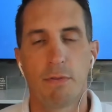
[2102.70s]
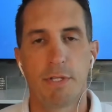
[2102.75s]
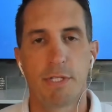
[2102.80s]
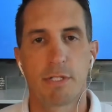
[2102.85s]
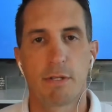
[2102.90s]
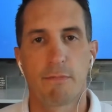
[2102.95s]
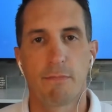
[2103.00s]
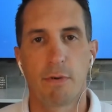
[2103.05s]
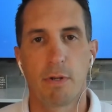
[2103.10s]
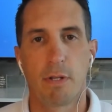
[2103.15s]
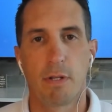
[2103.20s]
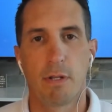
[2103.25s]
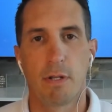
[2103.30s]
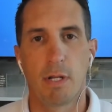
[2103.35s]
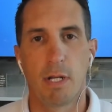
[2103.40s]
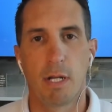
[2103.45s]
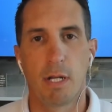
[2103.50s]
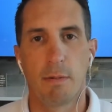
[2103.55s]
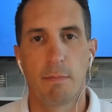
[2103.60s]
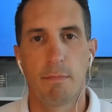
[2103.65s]
these different
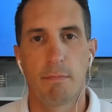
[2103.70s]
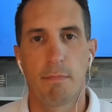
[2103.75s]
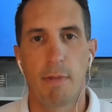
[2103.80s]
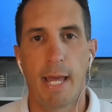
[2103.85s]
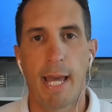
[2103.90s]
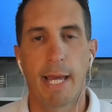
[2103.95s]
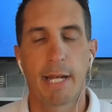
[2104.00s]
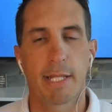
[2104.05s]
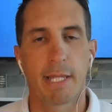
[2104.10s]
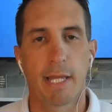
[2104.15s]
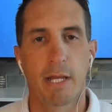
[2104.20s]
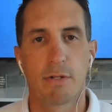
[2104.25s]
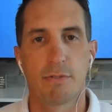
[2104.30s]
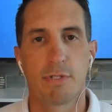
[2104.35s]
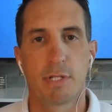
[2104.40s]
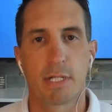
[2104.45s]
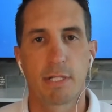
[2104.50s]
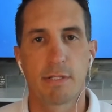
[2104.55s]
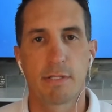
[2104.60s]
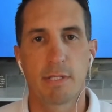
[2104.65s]
ad
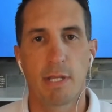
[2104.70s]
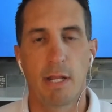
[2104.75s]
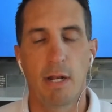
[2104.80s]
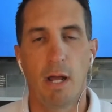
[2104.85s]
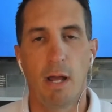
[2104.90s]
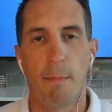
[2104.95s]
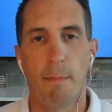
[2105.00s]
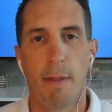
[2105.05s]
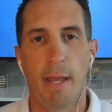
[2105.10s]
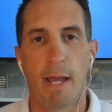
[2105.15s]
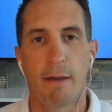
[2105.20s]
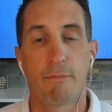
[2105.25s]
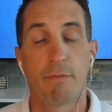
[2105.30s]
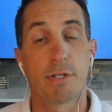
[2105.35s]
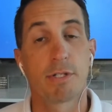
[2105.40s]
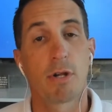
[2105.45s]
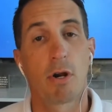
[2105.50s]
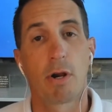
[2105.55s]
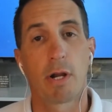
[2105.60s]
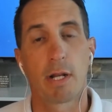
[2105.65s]
accounts you can set up have
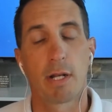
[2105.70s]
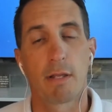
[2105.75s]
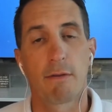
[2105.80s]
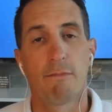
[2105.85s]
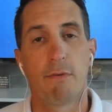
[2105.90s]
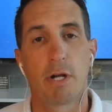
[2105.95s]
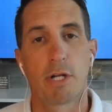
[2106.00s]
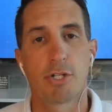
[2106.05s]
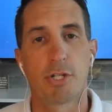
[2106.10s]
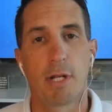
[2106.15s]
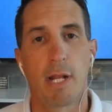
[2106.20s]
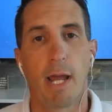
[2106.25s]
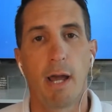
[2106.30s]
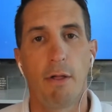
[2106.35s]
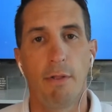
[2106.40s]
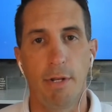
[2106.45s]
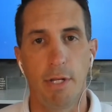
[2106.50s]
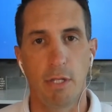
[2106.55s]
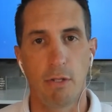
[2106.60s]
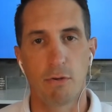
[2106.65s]
retargeting
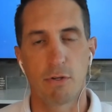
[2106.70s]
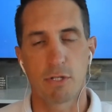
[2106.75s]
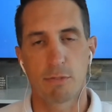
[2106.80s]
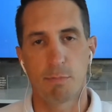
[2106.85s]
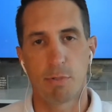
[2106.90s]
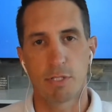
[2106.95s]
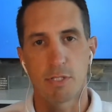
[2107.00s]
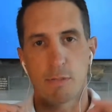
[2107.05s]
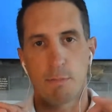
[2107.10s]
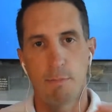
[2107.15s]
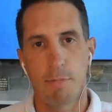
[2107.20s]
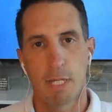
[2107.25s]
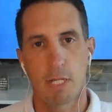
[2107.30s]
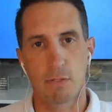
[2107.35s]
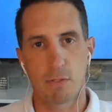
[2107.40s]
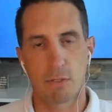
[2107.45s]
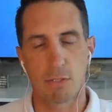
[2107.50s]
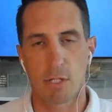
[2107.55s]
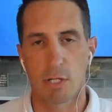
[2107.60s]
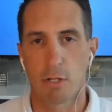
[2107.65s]
functionality. You just put some
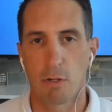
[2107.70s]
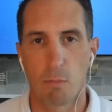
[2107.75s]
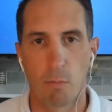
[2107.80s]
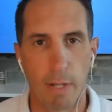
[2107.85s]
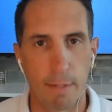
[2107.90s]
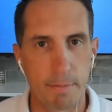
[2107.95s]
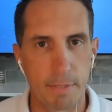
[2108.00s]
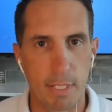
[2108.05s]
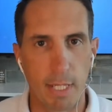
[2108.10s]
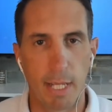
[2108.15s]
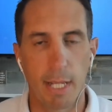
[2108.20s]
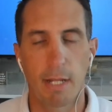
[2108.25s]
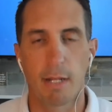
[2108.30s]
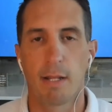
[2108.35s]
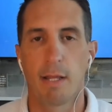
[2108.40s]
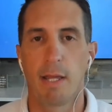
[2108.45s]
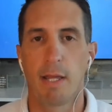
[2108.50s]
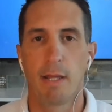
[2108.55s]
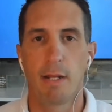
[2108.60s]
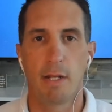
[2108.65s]
pixels on your website
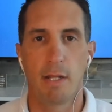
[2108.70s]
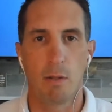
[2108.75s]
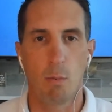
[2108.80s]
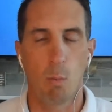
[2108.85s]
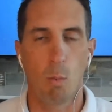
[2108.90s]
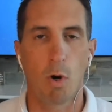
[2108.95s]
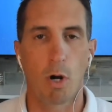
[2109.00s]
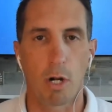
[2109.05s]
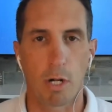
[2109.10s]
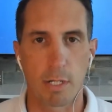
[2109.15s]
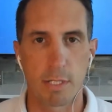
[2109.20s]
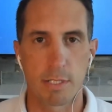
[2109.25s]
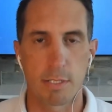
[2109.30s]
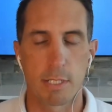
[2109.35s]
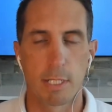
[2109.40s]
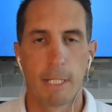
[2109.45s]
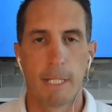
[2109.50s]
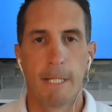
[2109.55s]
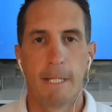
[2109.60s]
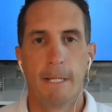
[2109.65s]
and it works.